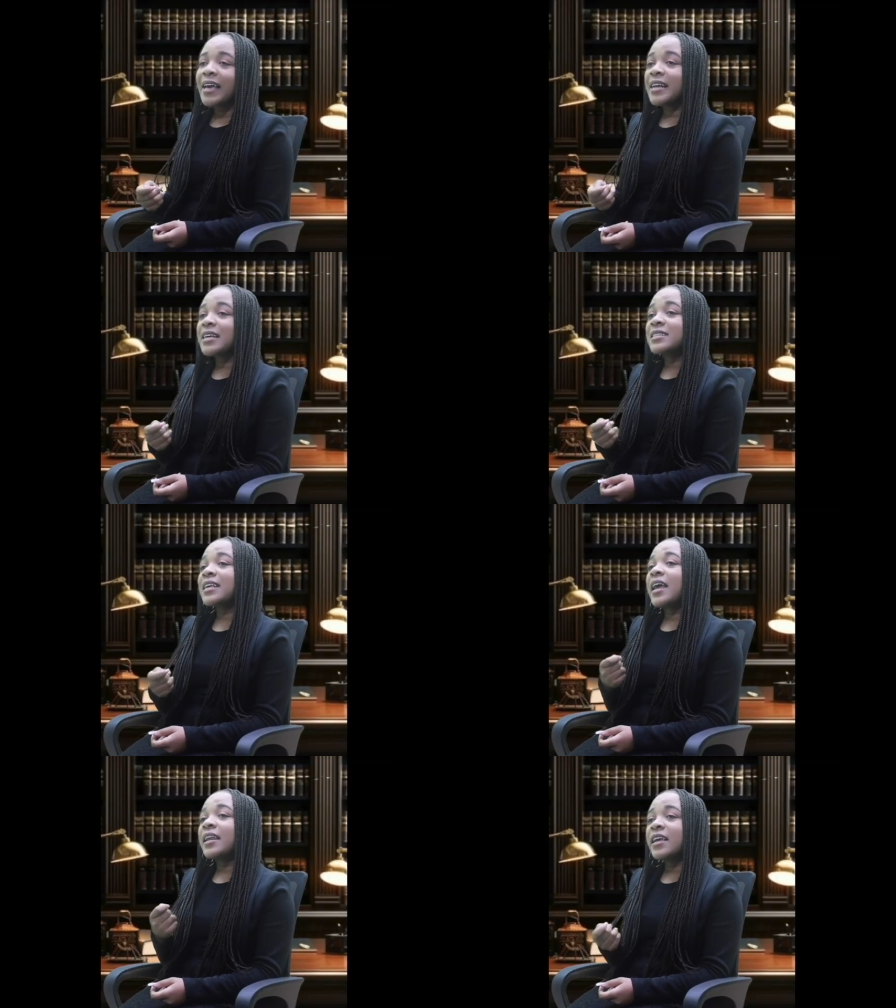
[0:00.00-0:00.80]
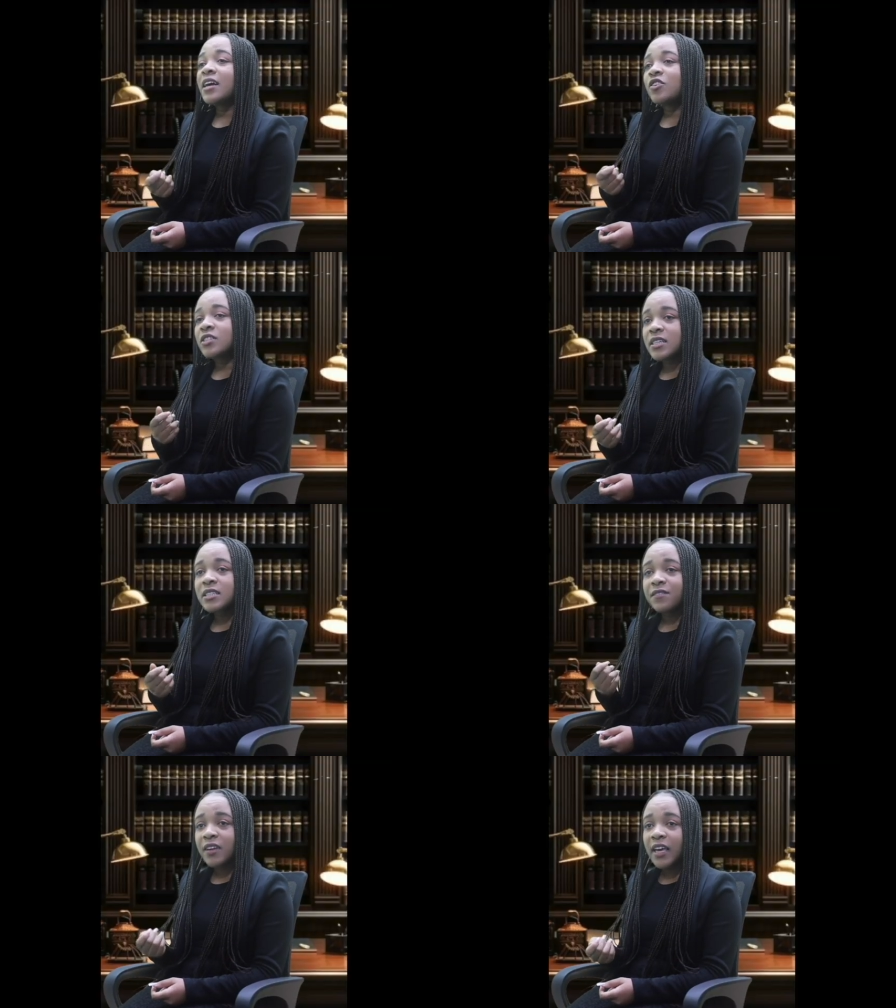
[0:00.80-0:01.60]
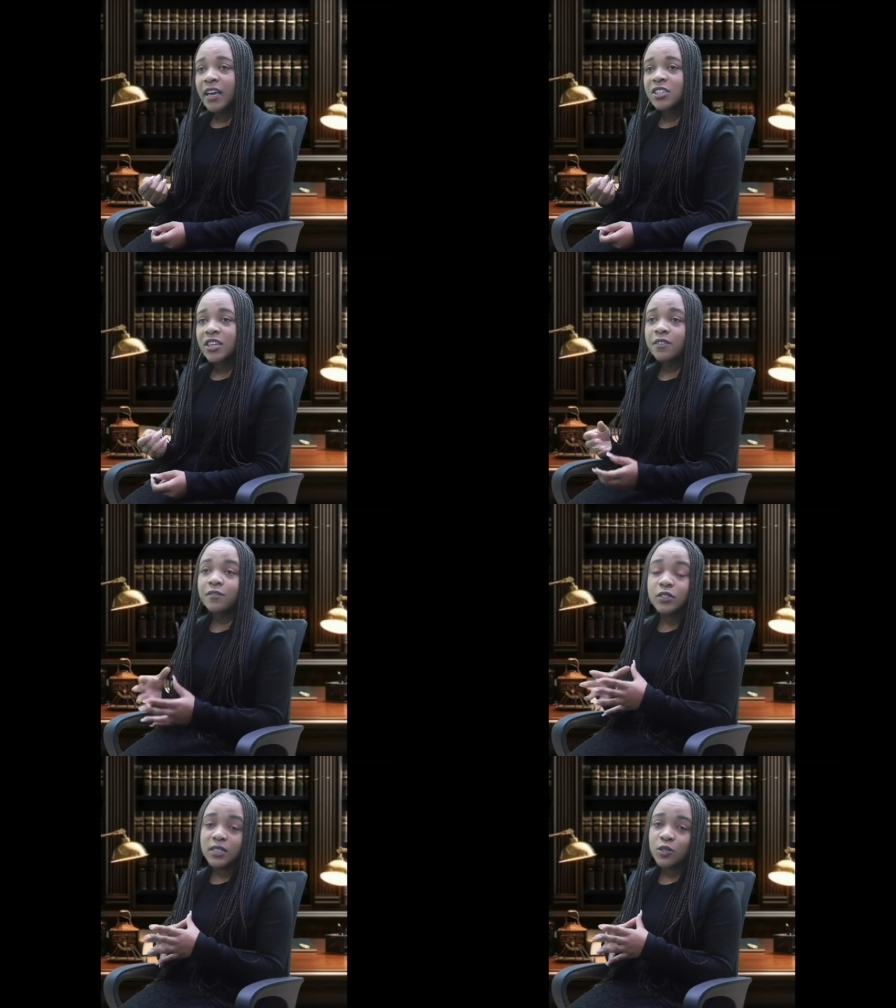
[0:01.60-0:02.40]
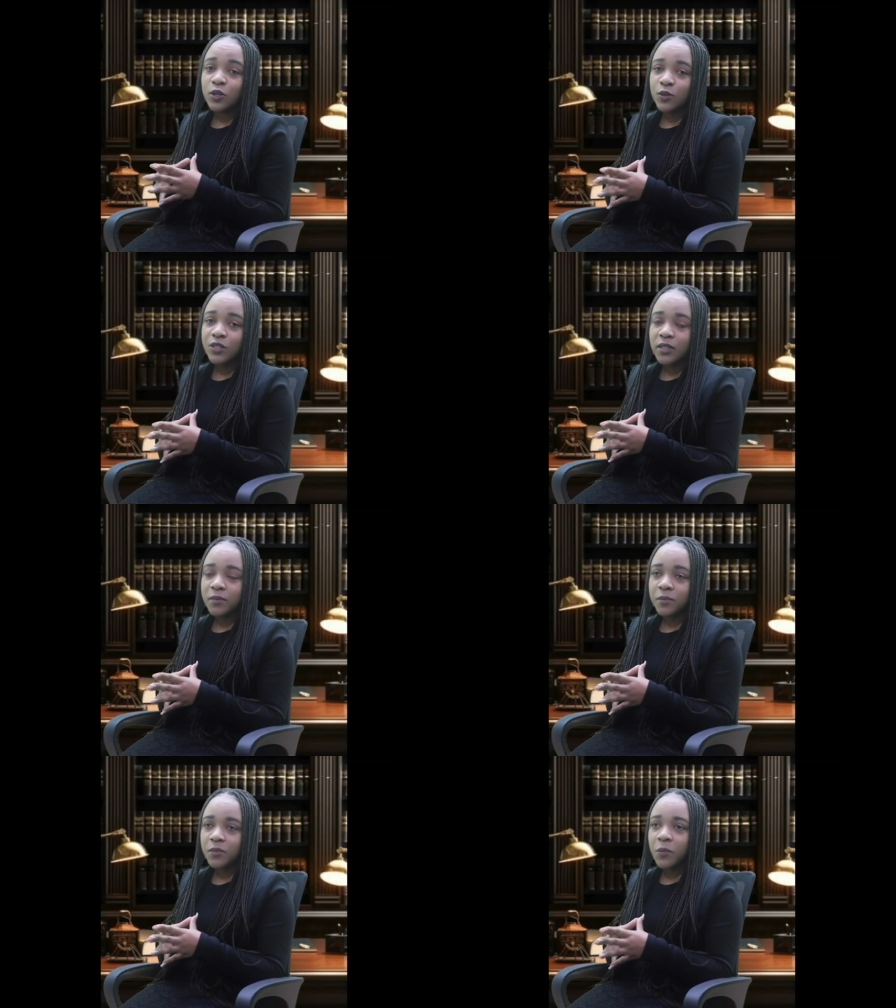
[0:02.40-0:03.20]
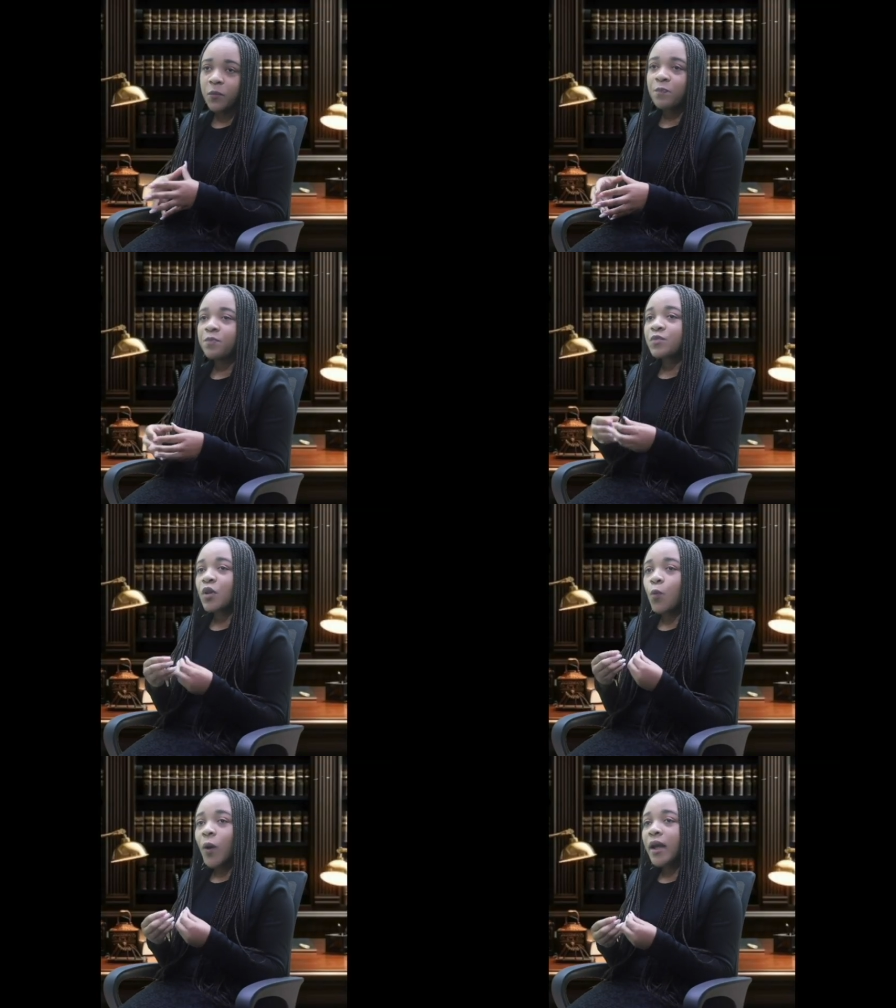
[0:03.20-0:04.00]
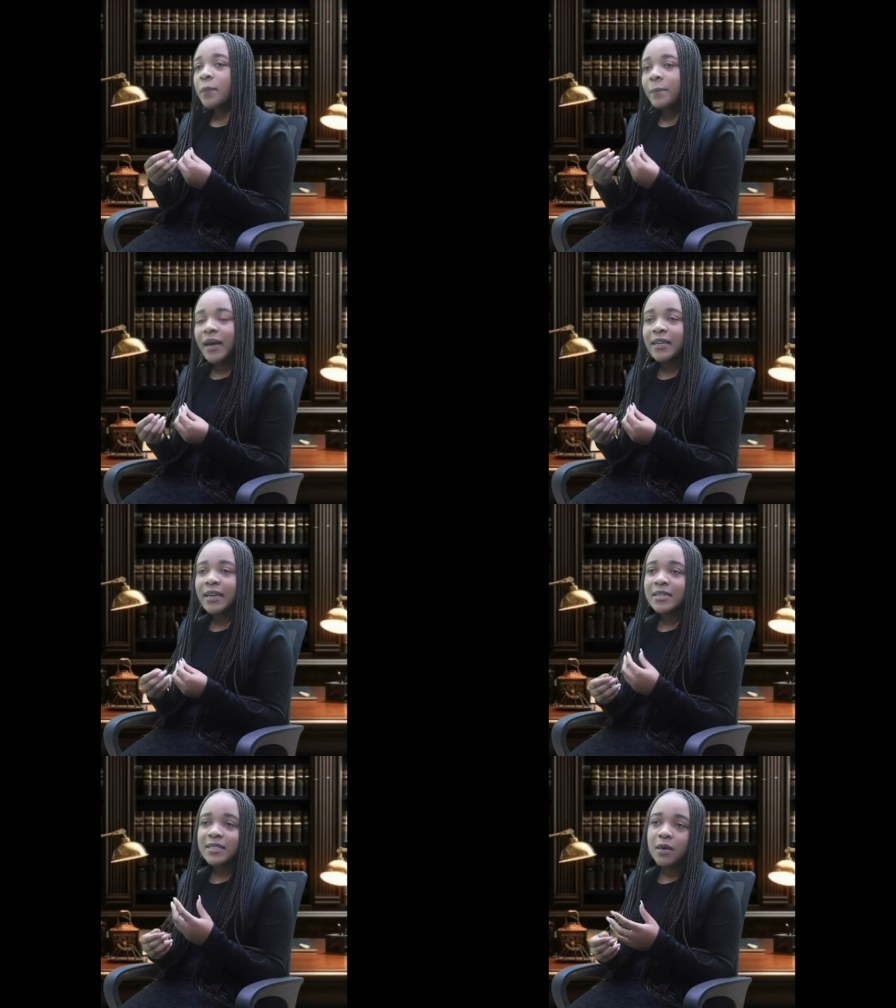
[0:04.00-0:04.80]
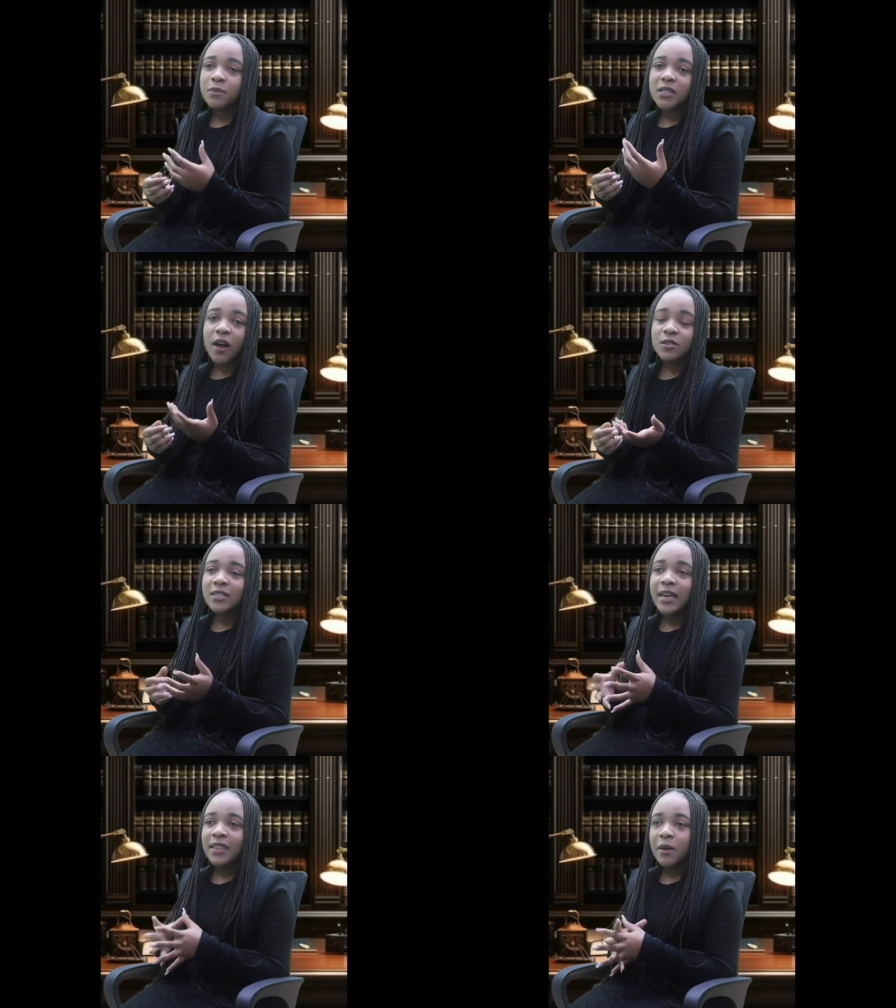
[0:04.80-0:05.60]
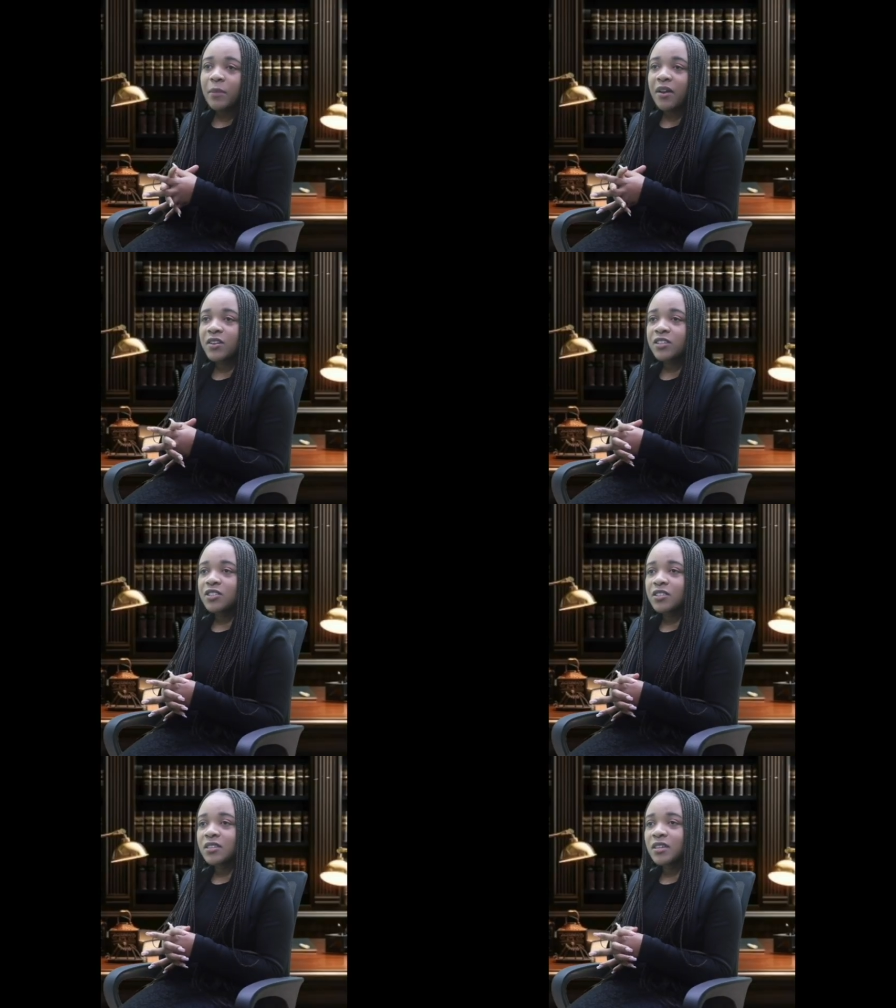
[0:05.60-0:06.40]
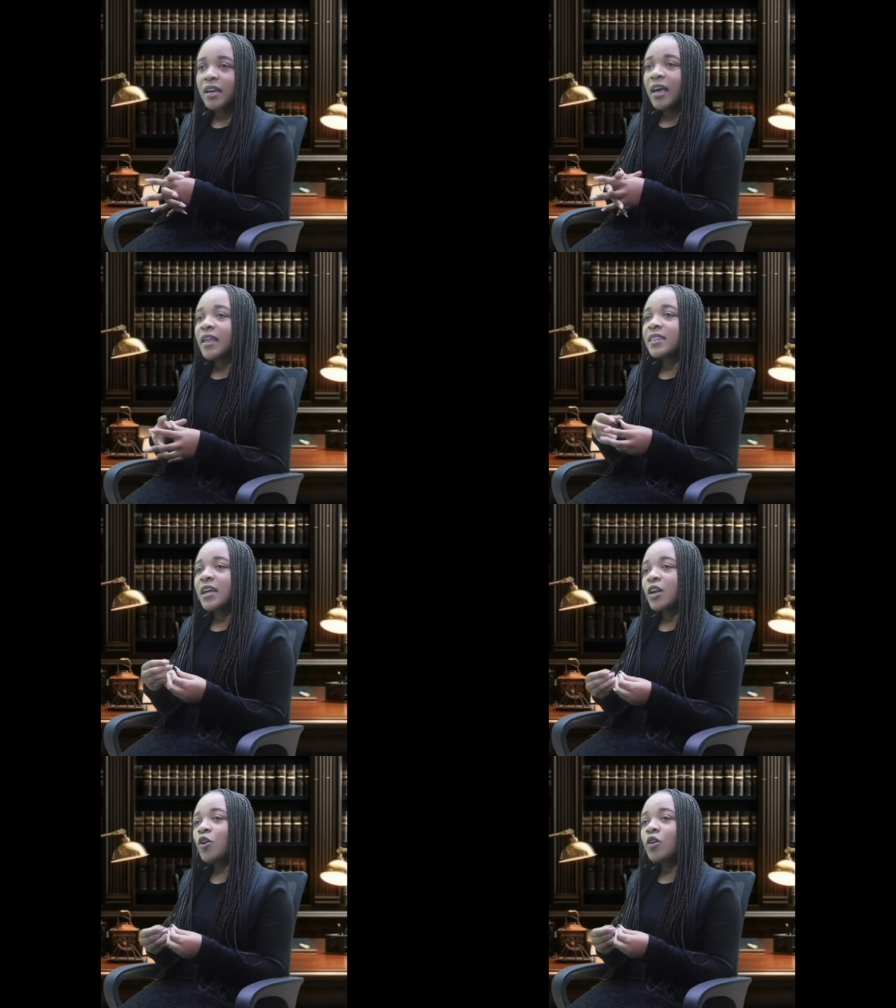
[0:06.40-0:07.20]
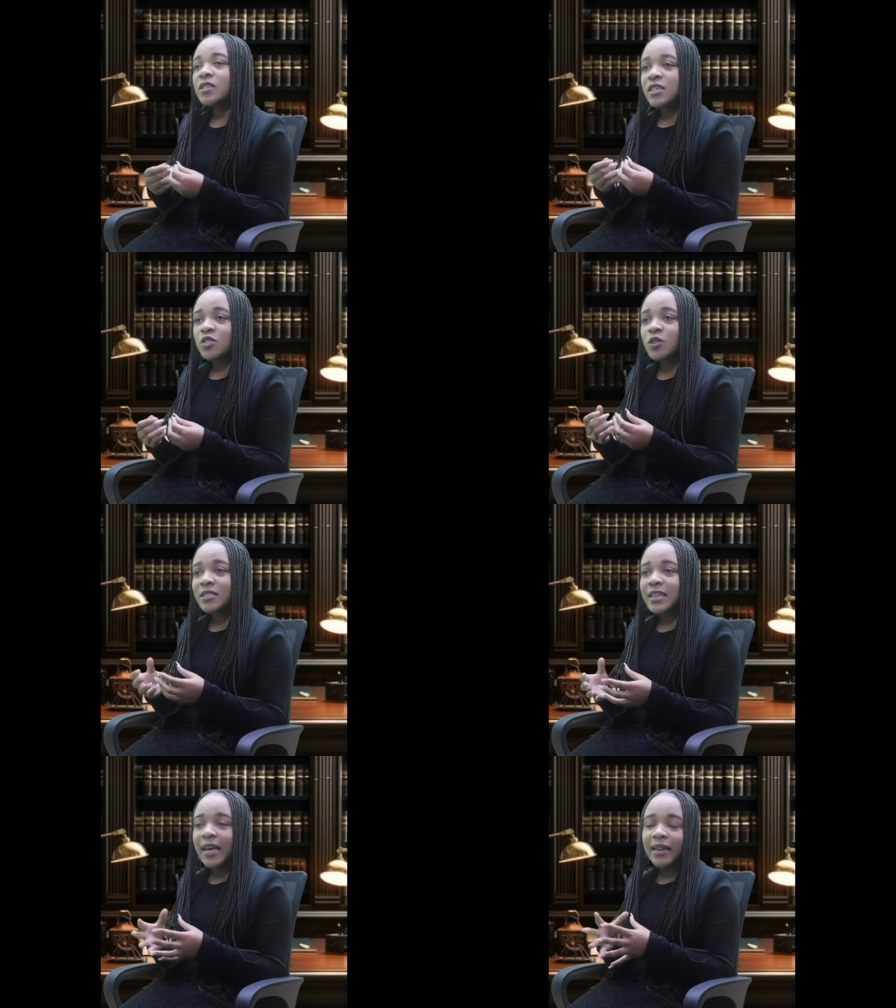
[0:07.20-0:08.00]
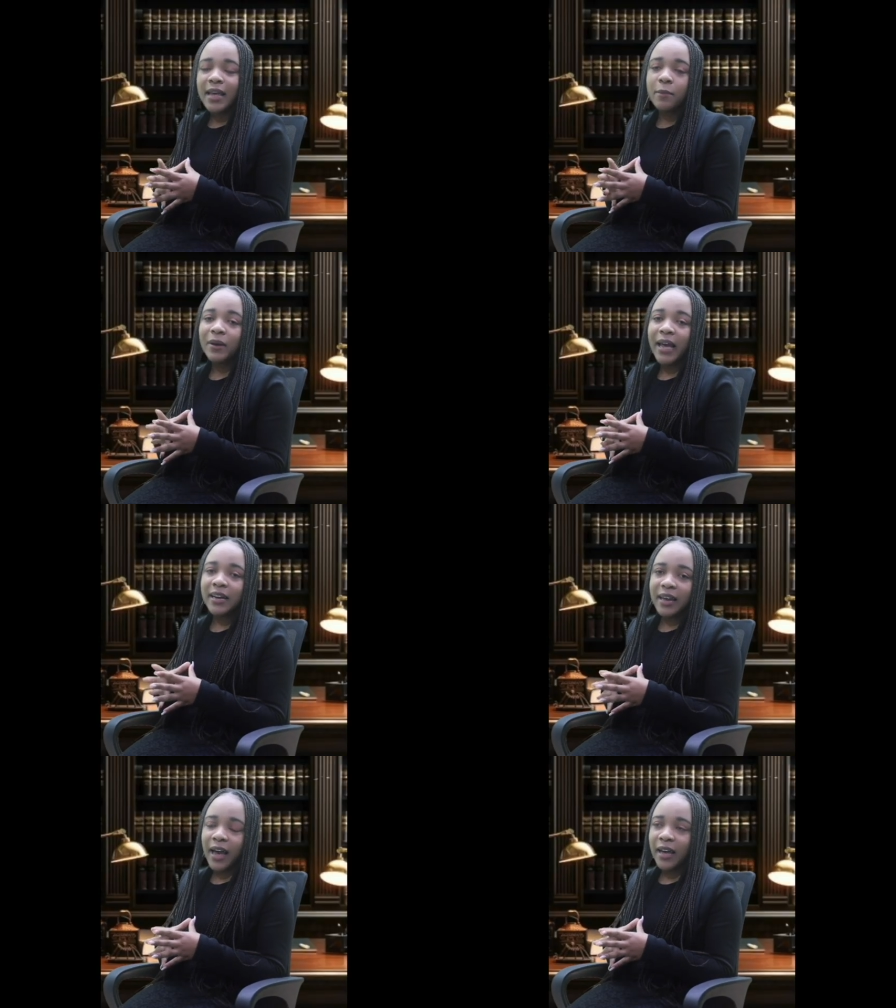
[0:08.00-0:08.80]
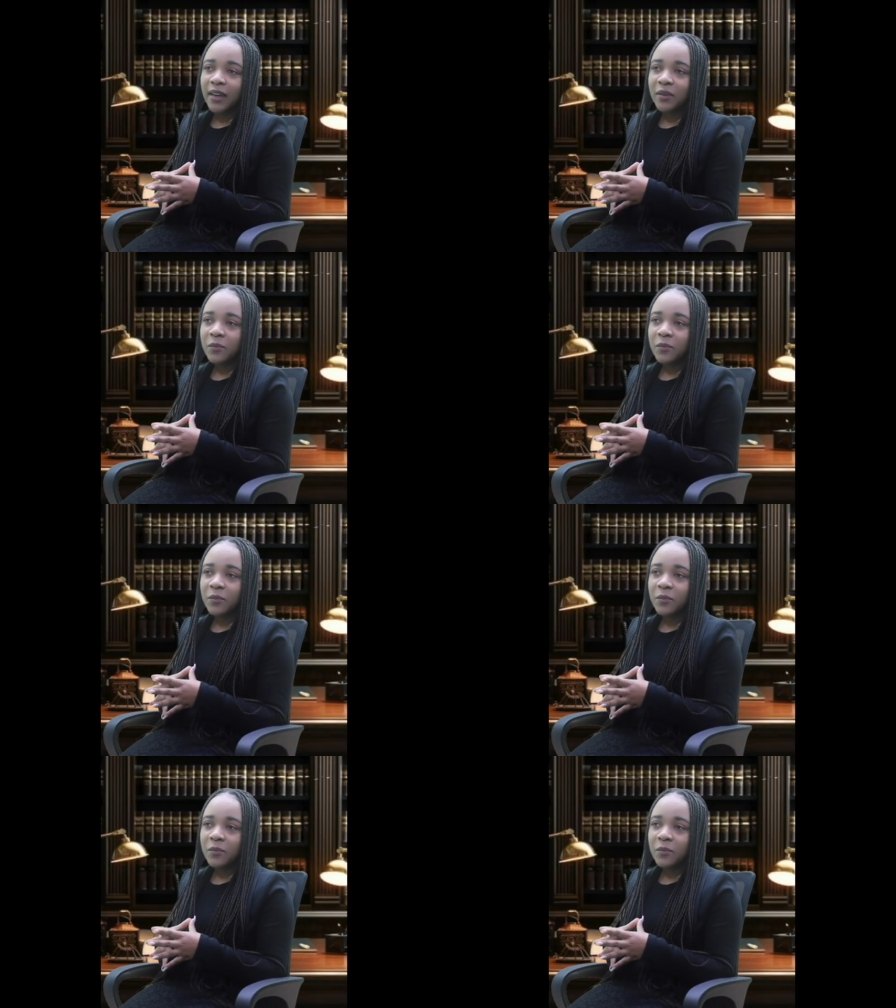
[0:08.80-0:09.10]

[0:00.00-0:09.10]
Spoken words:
it is a legal justification for dissolution. One partner steps outside the marriage, the law does not turn a blind eye.